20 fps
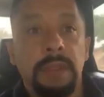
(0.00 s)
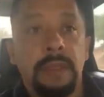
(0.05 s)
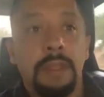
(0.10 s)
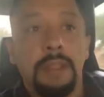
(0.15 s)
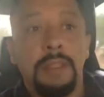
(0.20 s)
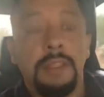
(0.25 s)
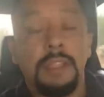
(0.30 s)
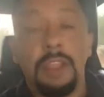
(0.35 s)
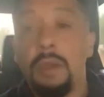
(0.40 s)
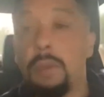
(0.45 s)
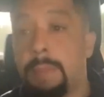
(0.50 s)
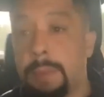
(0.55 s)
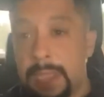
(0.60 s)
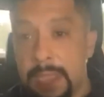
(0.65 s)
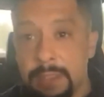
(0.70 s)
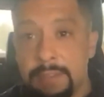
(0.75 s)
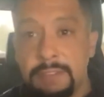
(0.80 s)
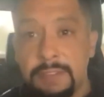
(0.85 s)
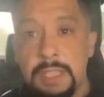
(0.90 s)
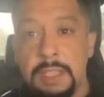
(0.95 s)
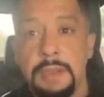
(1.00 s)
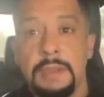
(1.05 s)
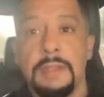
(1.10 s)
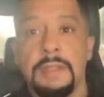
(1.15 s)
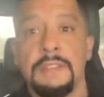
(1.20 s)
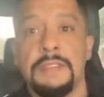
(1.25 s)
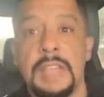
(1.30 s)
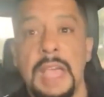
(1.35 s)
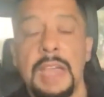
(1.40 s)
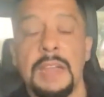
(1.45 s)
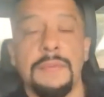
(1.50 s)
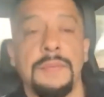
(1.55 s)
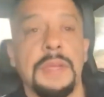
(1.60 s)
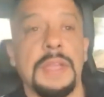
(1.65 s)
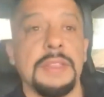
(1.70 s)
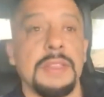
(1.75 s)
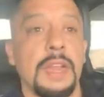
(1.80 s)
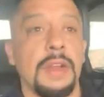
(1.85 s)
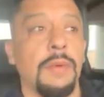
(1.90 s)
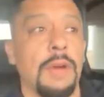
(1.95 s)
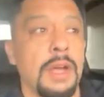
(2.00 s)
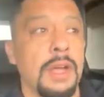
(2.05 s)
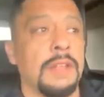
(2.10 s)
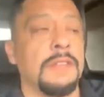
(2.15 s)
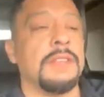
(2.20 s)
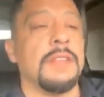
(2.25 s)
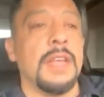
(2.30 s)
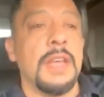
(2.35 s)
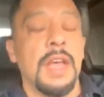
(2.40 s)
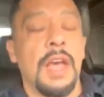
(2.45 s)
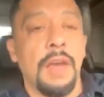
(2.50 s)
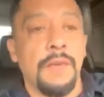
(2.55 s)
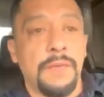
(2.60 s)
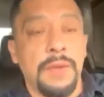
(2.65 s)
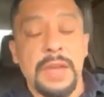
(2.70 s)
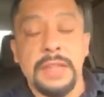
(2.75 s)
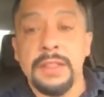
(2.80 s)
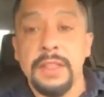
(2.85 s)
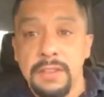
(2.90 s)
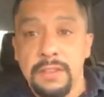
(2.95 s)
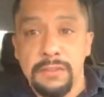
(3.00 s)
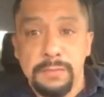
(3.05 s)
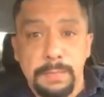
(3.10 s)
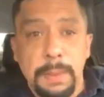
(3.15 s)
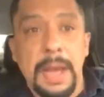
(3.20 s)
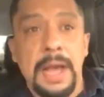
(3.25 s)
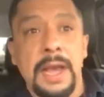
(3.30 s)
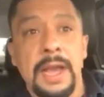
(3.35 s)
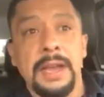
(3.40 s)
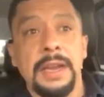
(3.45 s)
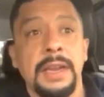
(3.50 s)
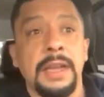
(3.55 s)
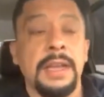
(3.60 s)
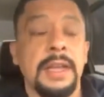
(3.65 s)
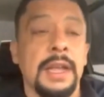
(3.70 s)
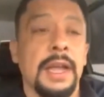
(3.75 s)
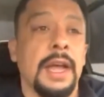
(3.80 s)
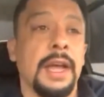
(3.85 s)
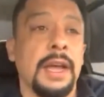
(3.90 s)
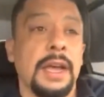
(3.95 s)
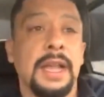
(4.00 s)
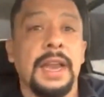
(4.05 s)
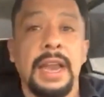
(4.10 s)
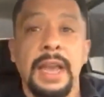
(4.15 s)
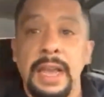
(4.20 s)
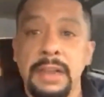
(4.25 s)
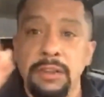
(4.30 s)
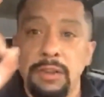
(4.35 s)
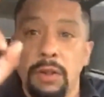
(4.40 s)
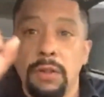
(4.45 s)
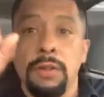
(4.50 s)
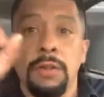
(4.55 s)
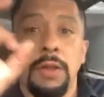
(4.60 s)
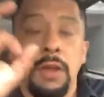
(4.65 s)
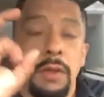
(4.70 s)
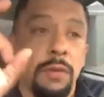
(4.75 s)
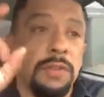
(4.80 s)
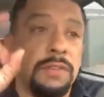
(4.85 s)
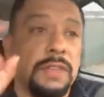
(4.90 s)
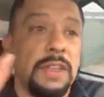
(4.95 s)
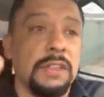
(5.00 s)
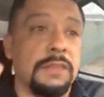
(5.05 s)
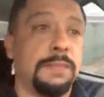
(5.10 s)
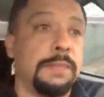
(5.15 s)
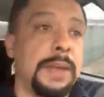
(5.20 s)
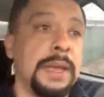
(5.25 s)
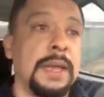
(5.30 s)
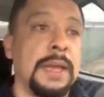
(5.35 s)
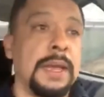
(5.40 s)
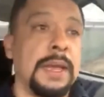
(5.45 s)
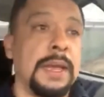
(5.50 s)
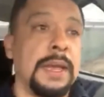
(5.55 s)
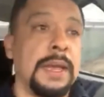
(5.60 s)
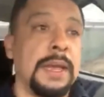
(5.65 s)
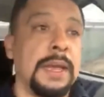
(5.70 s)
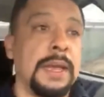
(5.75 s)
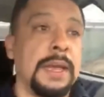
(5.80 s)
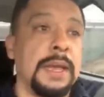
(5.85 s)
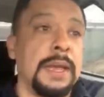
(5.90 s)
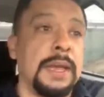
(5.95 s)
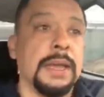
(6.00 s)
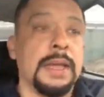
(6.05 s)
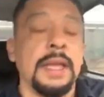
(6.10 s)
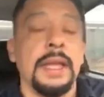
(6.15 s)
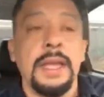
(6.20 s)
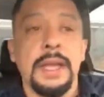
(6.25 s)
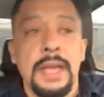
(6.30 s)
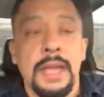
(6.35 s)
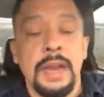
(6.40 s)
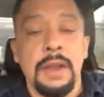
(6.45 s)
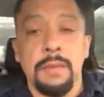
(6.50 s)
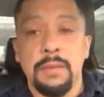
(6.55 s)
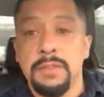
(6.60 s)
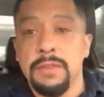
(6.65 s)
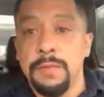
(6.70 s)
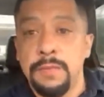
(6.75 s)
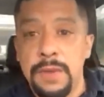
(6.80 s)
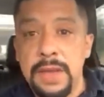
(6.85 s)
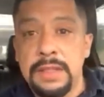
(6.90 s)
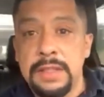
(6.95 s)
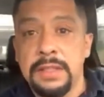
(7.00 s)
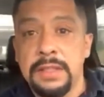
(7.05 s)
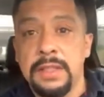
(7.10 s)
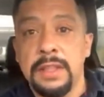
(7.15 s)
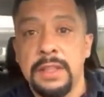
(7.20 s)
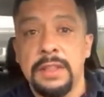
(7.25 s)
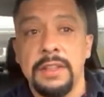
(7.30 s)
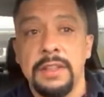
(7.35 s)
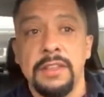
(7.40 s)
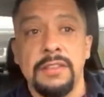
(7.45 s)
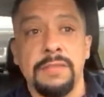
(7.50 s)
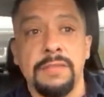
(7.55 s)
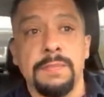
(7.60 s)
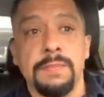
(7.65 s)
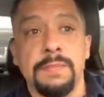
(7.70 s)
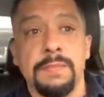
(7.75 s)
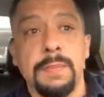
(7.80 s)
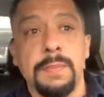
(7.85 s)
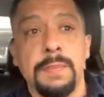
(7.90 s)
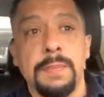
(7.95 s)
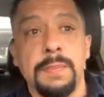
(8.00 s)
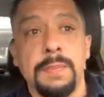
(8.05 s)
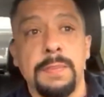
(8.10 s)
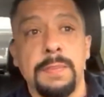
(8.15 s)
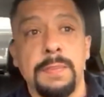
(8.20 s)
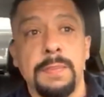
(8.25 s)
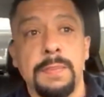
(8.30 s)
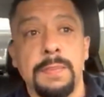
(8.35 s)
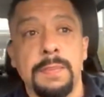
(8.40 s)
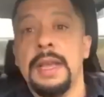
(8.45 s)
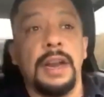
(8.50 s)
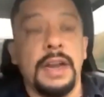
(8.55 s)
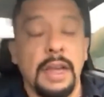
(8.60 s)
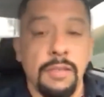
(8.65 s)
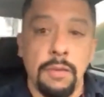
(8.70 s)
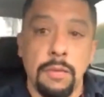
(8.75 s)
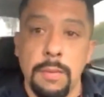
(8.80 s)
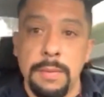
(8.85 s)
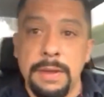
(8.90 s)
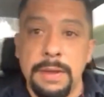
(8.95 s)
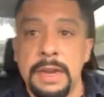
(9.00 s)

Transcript: Their vaccine side effect that it was affecting spine, glandal was this big, and it was affecting the spine of a woman, and then